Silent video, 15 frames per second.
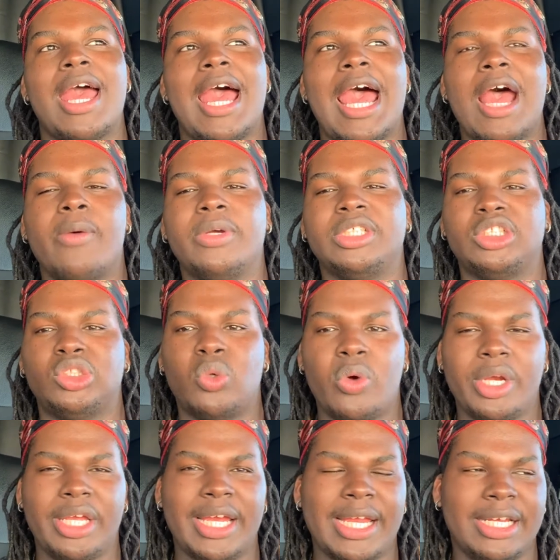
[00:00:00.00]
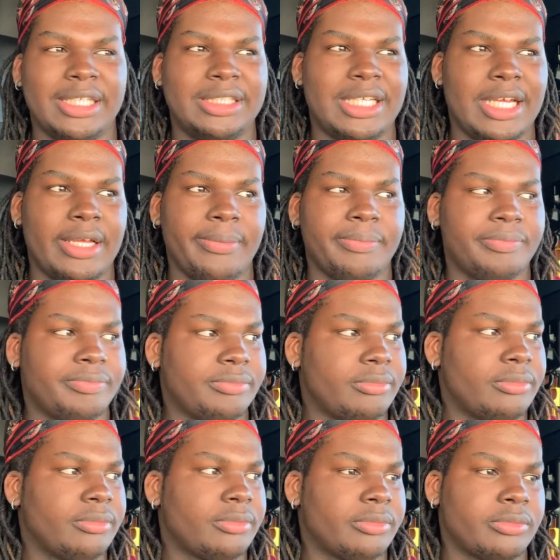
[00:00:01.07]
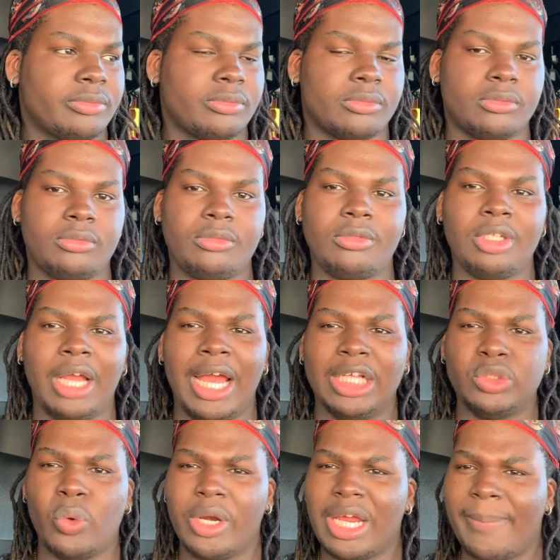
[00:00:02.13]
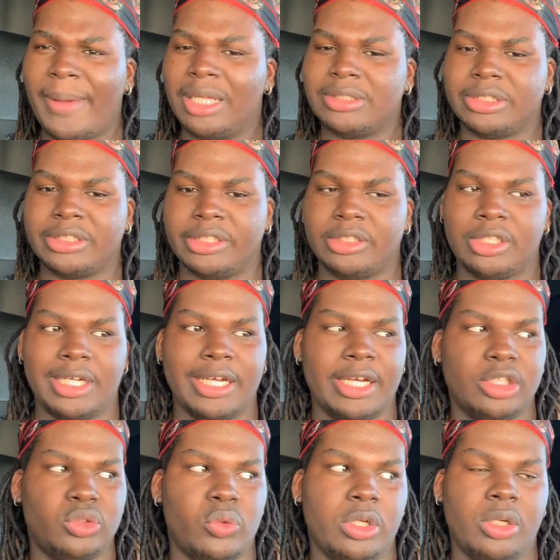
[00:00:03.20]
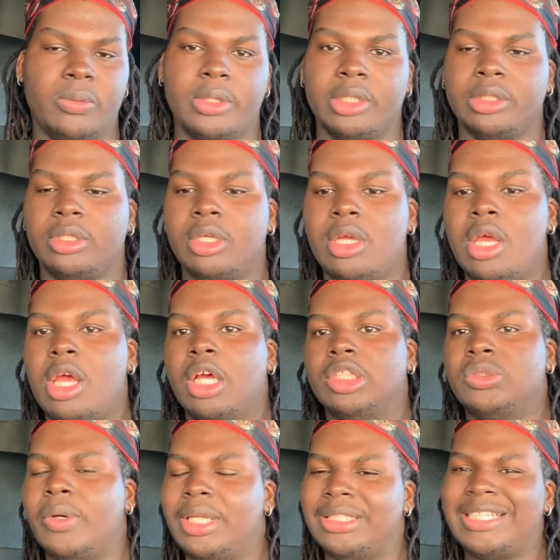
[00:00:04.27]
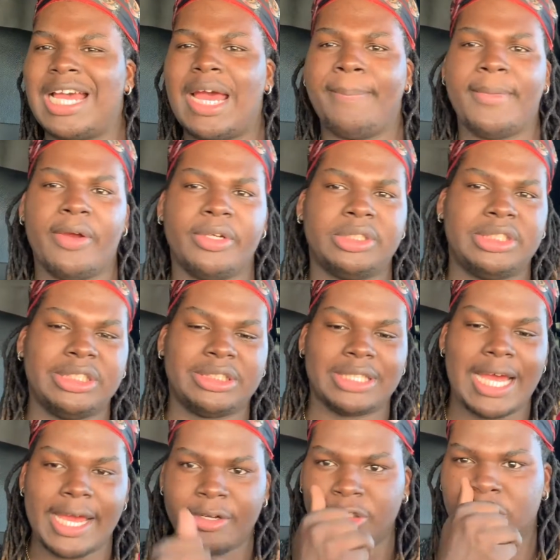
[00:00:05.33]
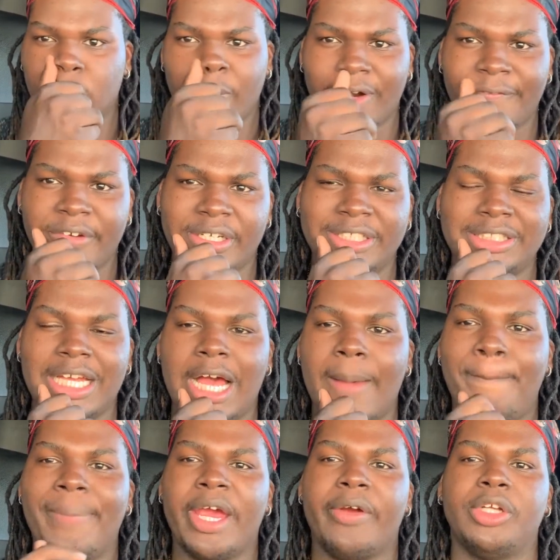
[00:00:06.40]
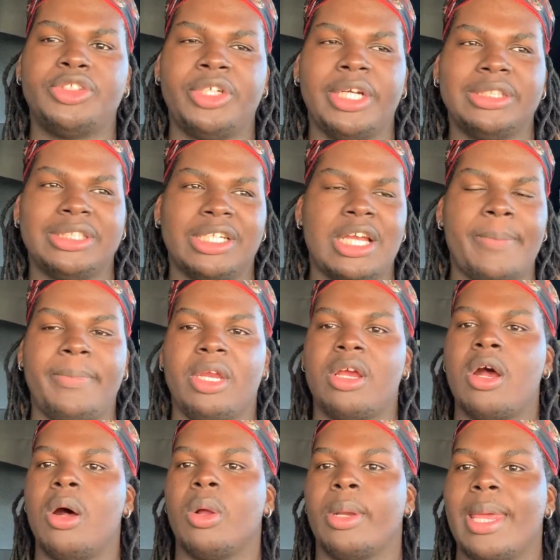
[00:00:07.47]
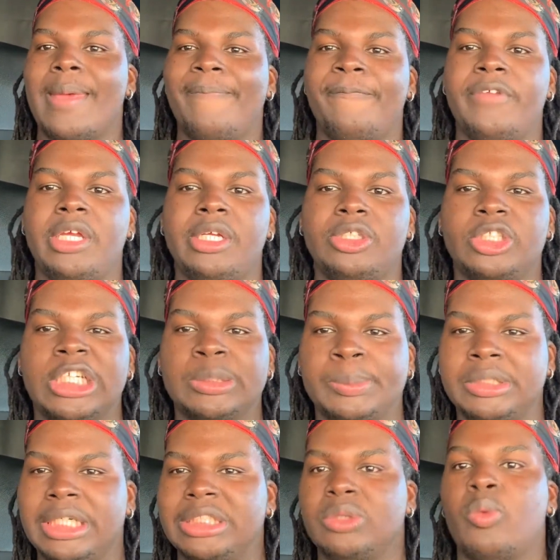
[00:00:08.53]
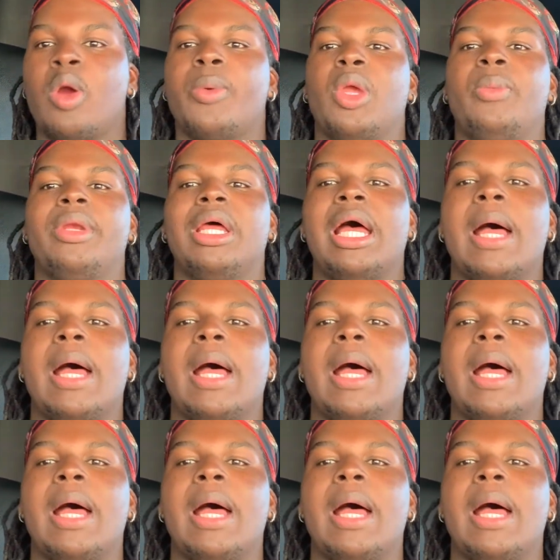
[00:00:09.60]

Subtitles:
I was 20 at the time. 20, about to turn 21. So at the time, there was this, I used to work for this paratransit company called MV Transportation, where we would